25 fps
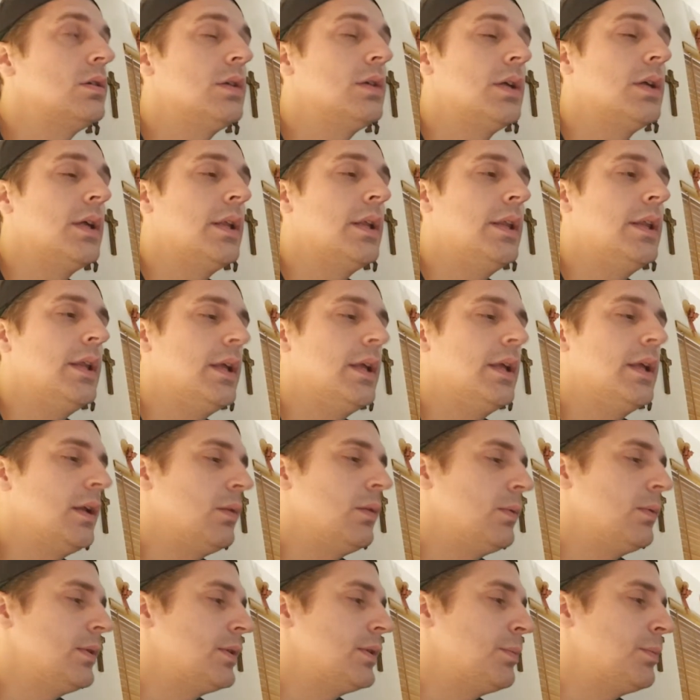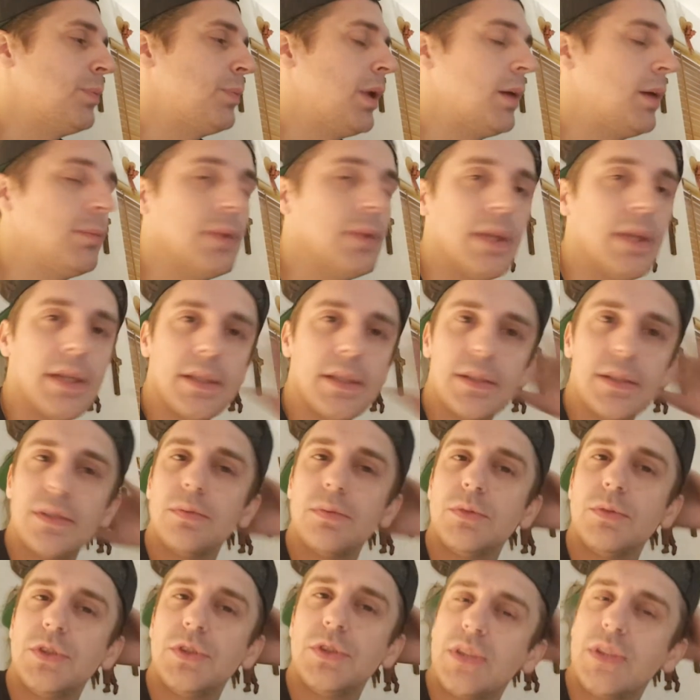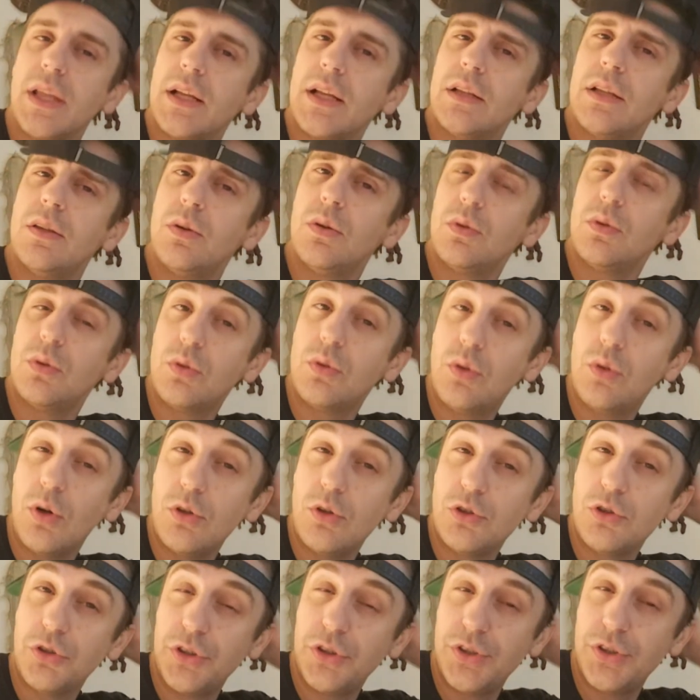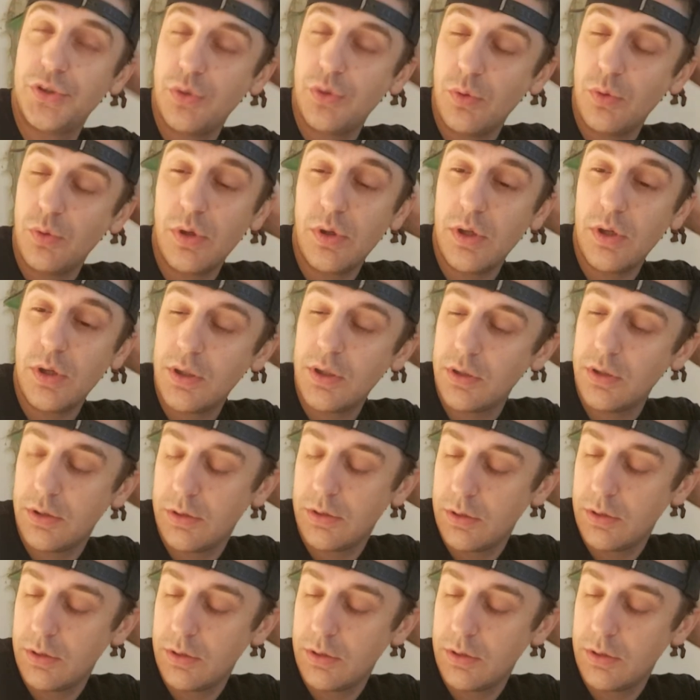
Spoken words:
and then I went to Publix, which is like a local grocery store,